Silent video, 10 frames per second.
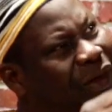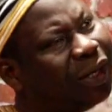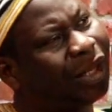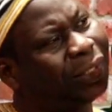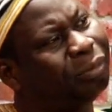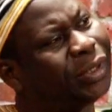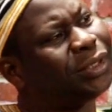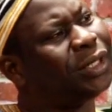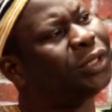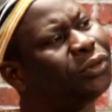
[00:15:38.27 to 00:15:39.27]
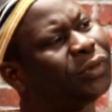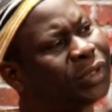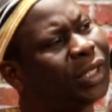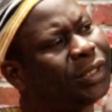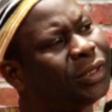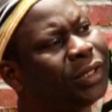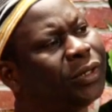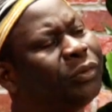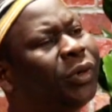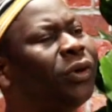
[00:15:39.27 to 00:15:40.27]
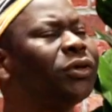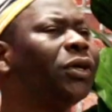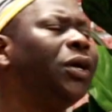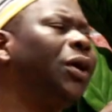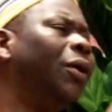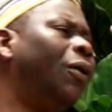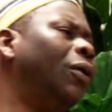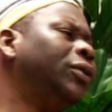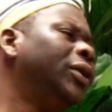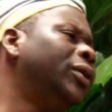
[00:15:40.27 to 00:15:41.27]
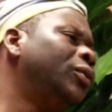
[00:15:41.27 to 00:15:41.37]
elements that you stated here, because all the